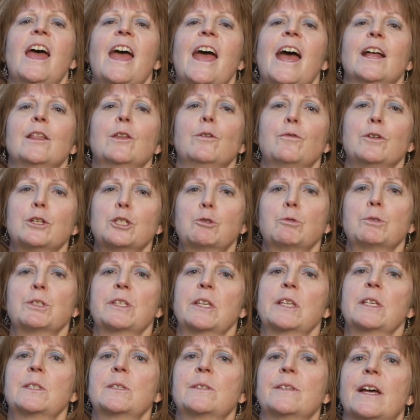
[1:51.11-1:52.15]
and the visuals
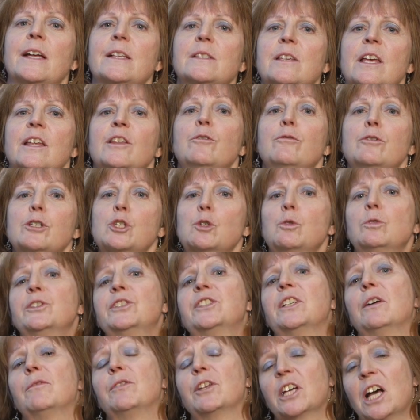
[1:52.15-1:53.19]
of the sets and the visuals
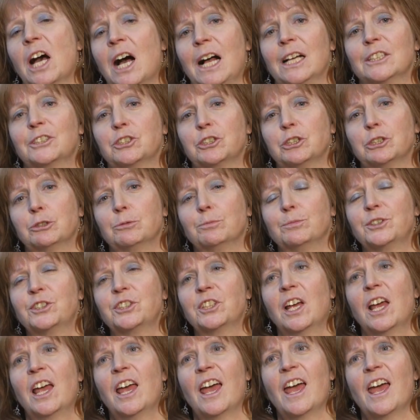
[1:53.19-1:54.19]
of the costumes